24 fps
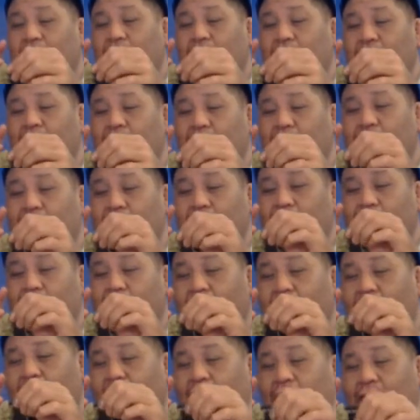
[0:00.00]
The grower
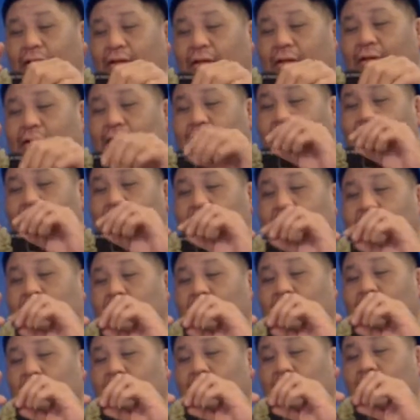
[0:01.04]
got it.
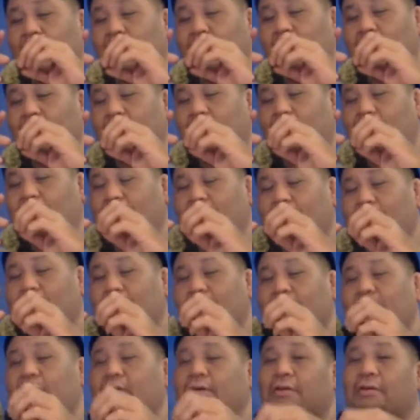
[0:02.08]
I got it.
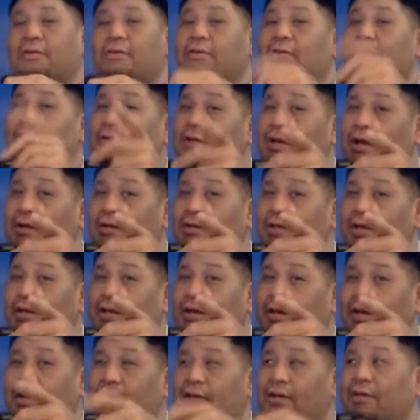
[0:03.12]
Y'all ain't
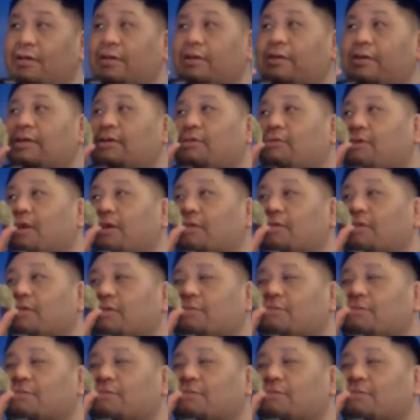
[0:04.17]
got it. You can watch this.